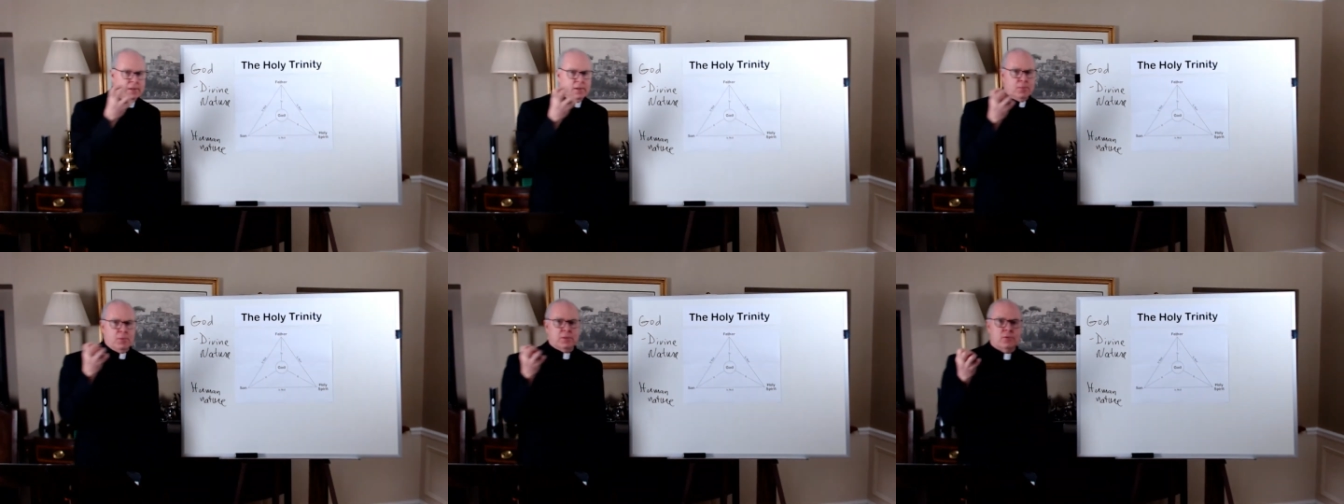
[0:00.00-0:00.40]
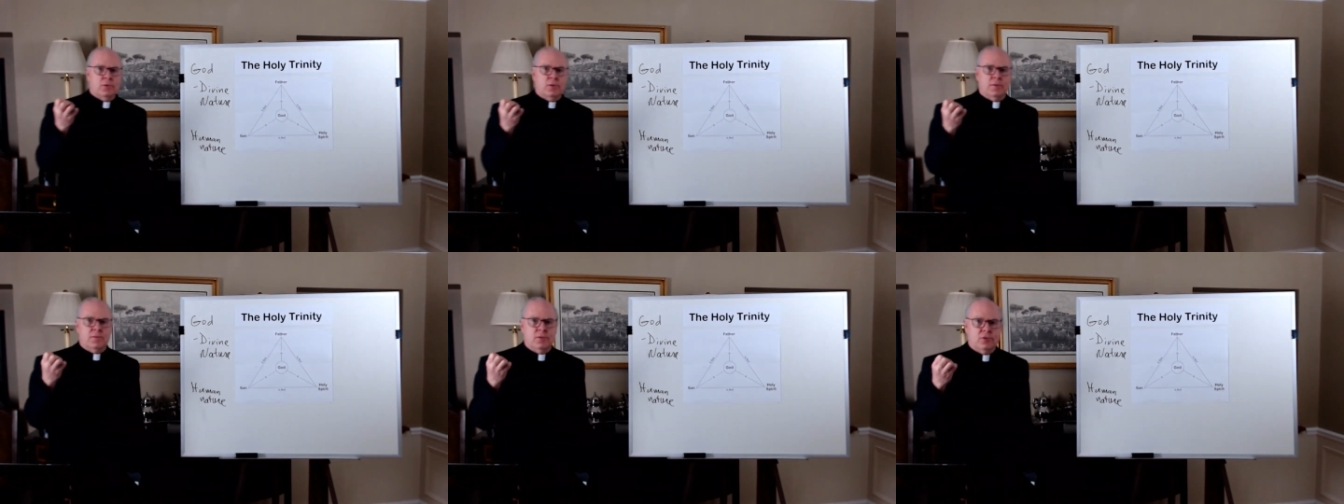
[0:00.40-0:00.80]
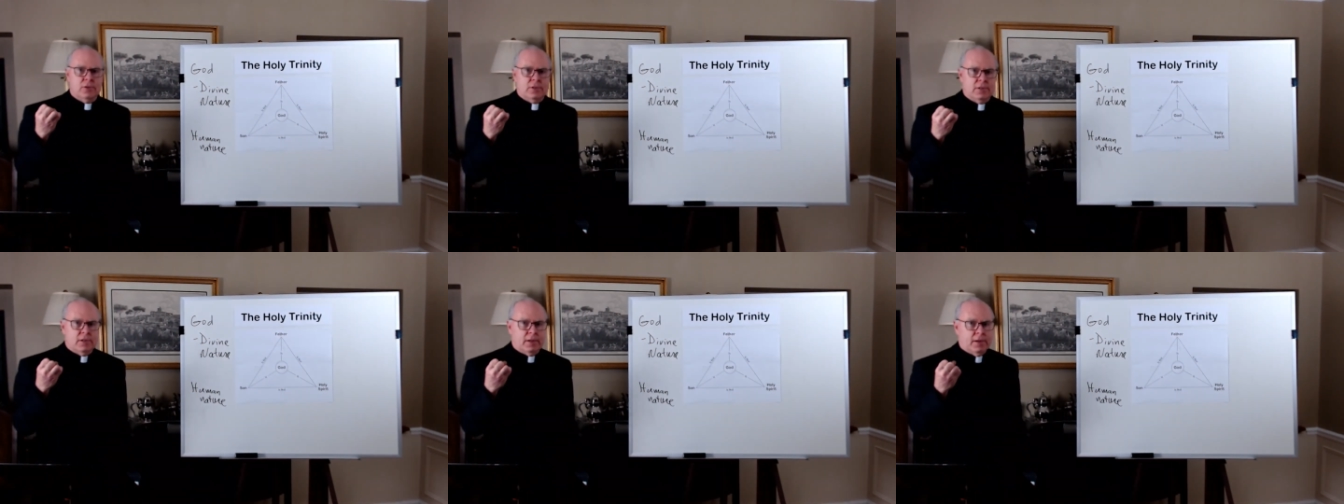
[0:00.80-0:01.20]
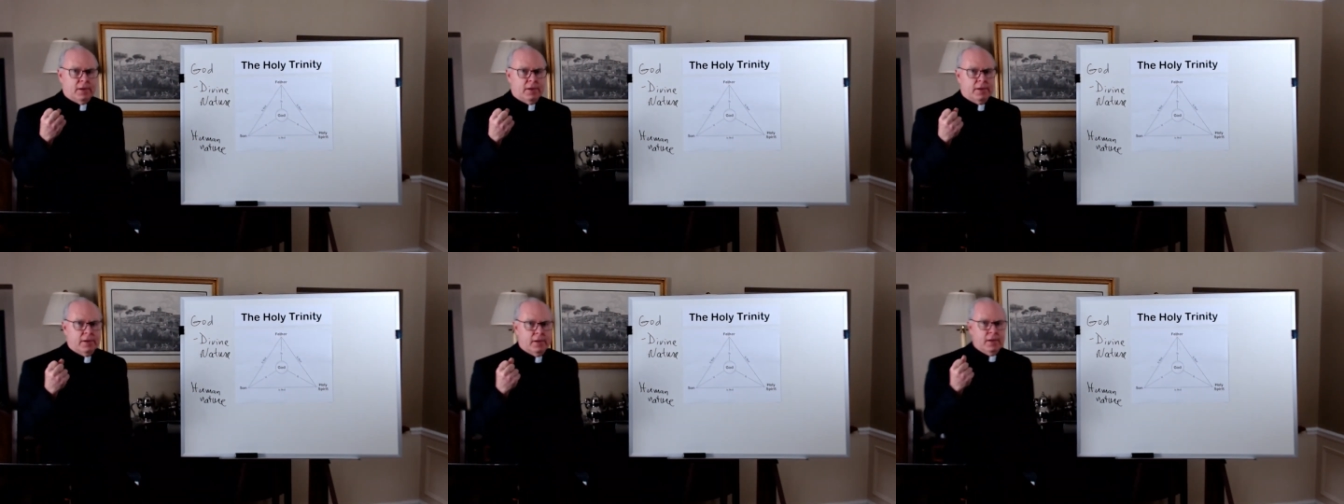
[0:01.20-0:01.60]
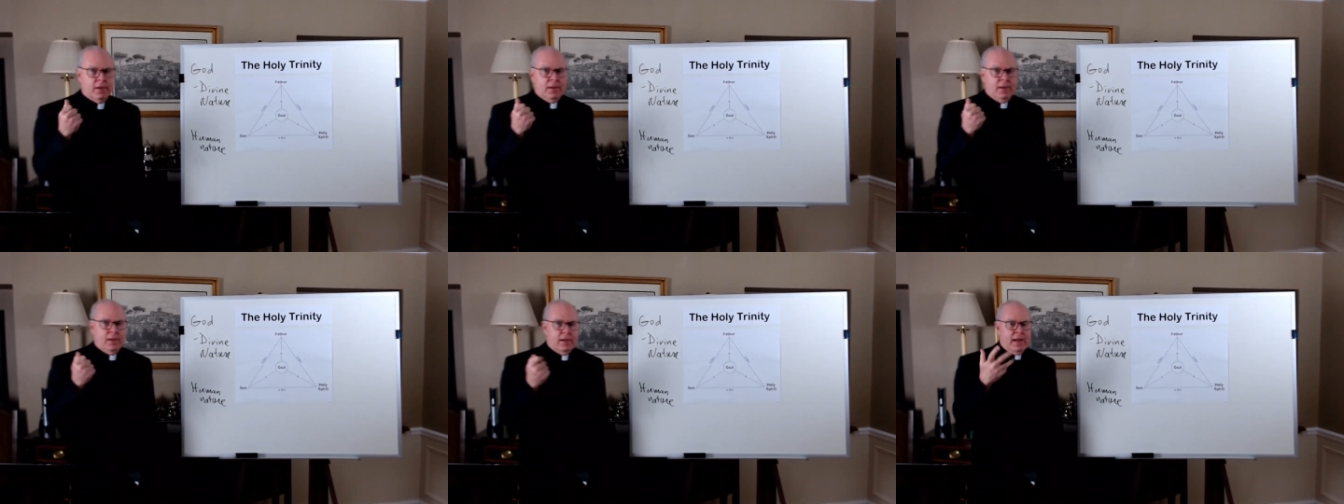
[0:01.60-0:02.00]
the mystery of the Trinity.
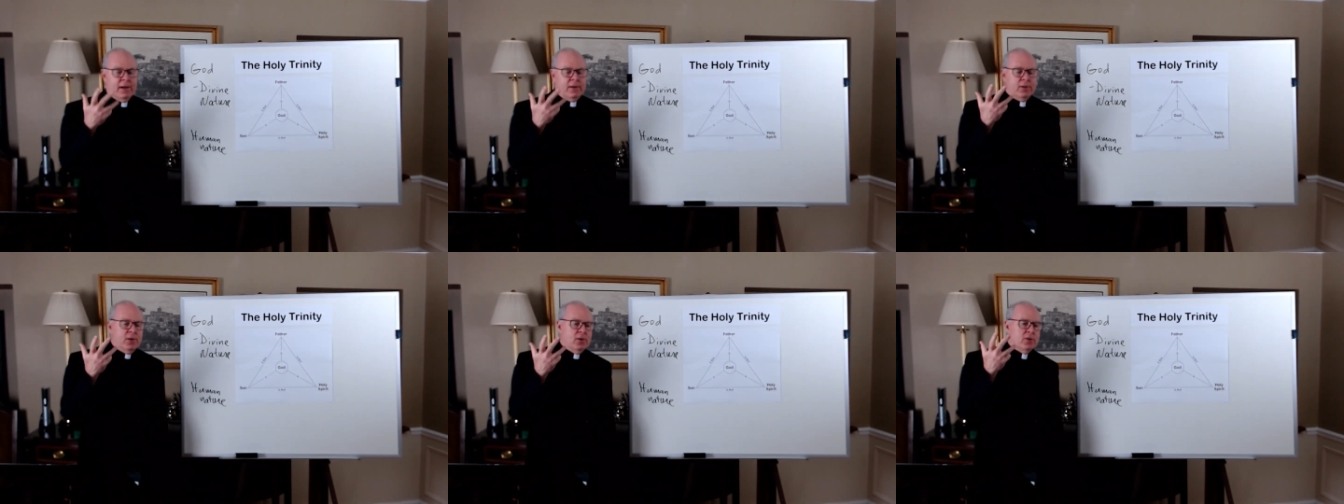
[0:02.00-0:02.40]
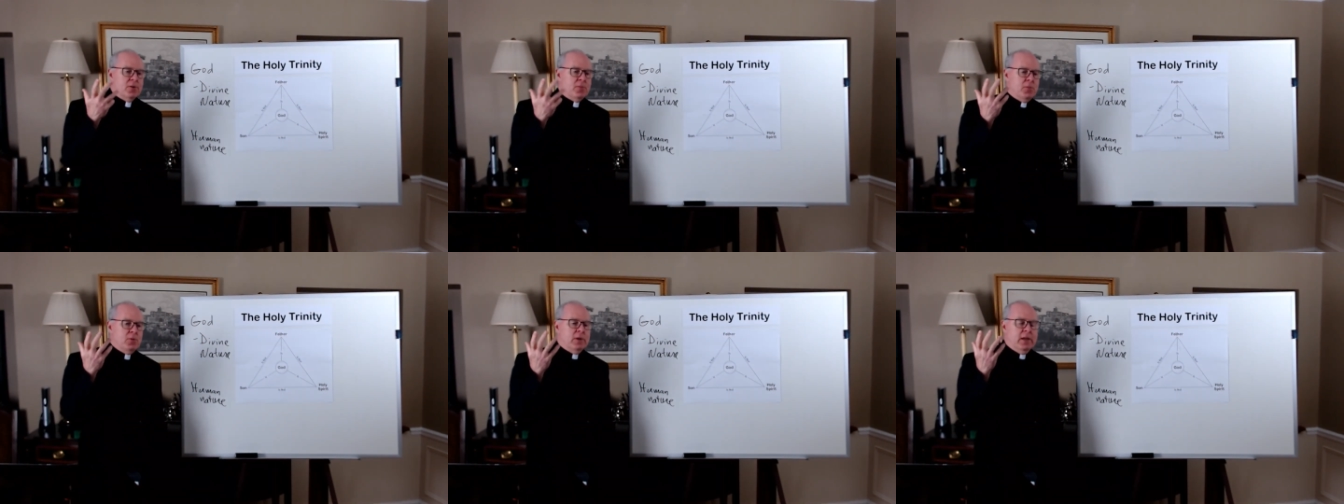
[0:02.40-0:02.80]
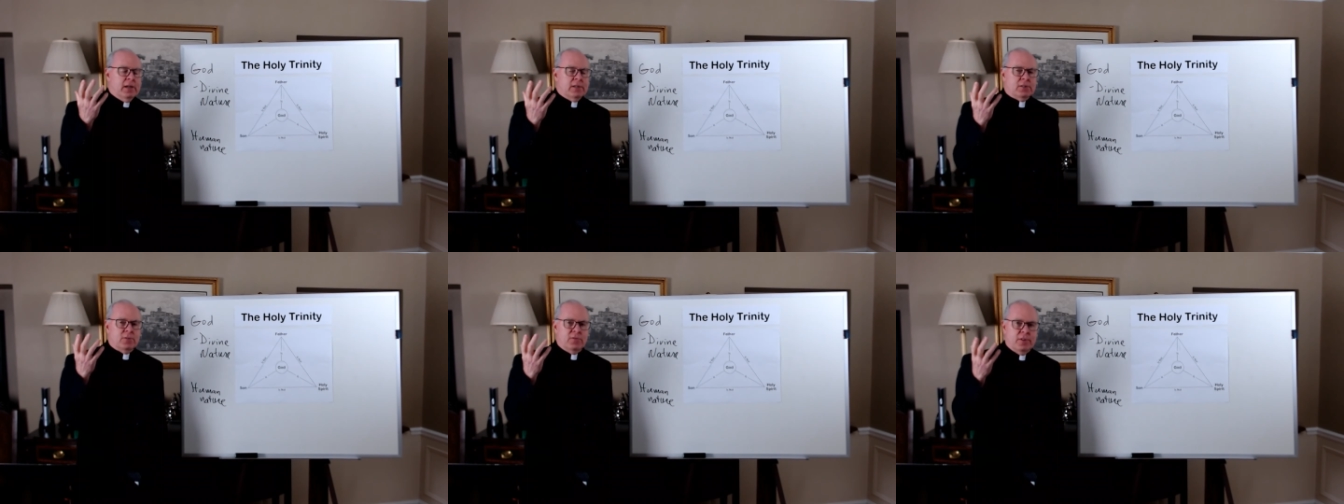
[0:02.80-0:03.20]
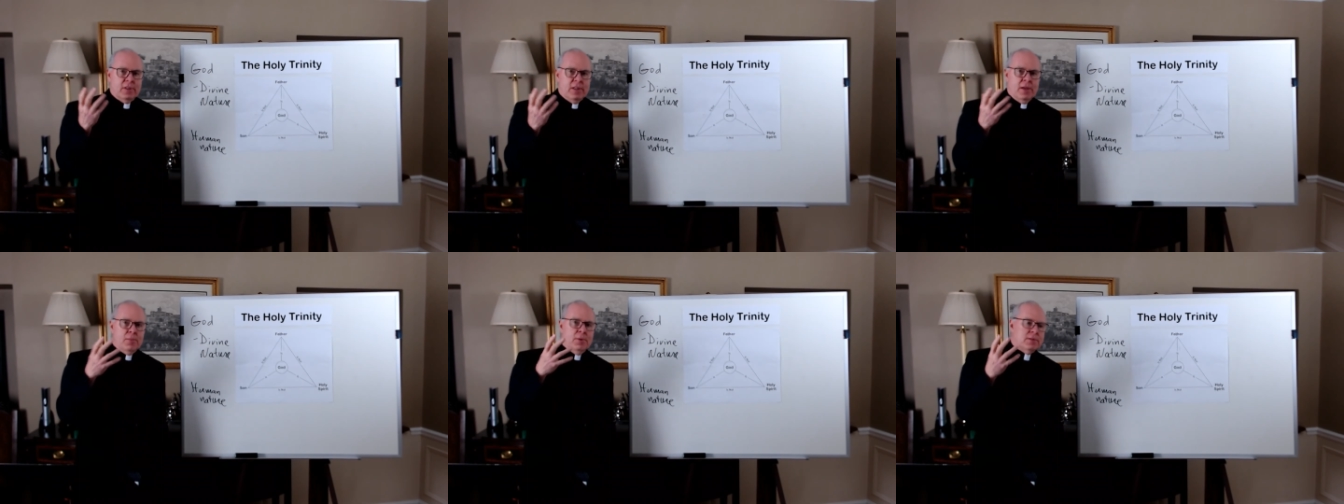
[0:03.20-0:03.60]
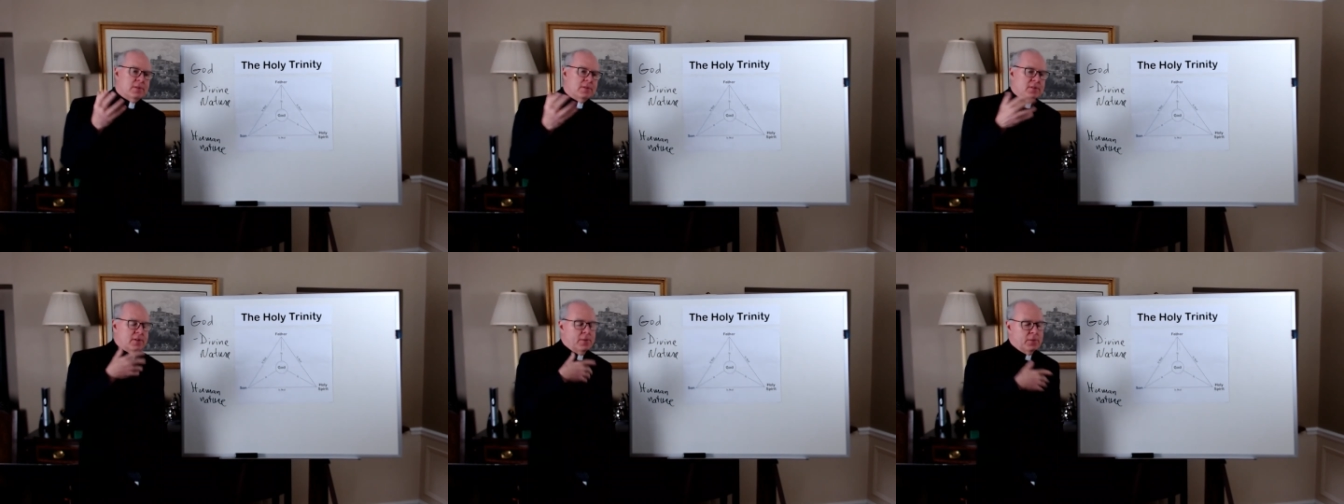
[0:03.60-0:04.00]
Now, you know, communication for them
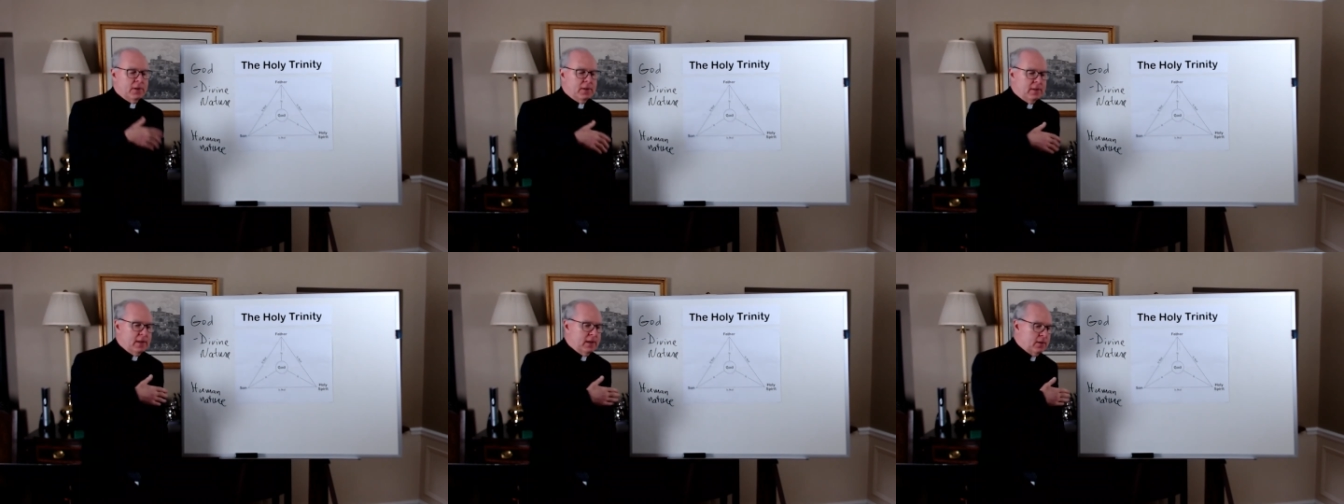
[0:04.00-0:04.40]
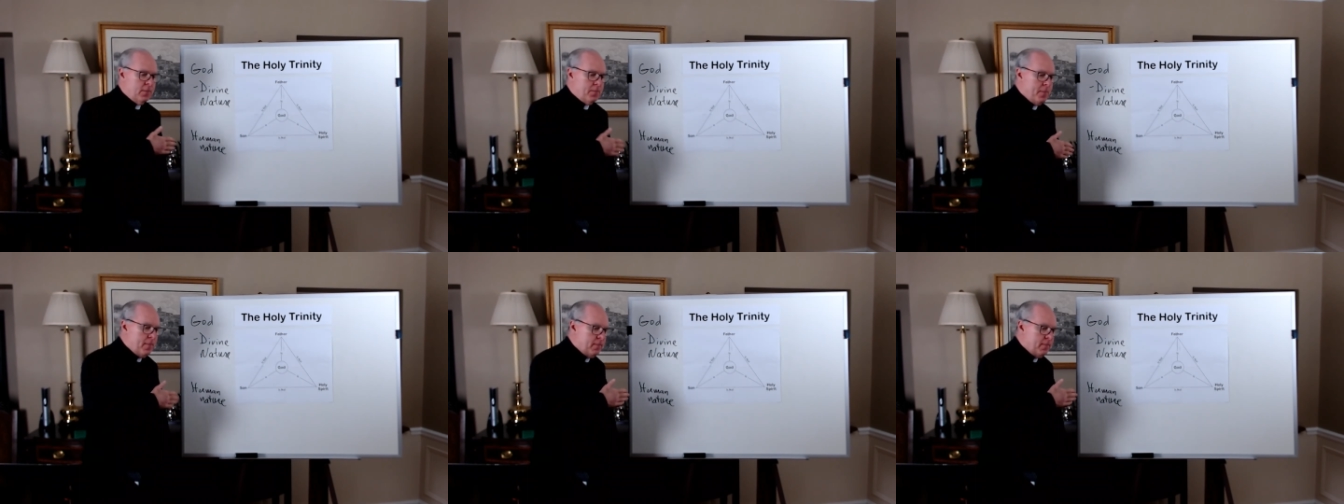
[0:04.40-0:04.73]
isn't something that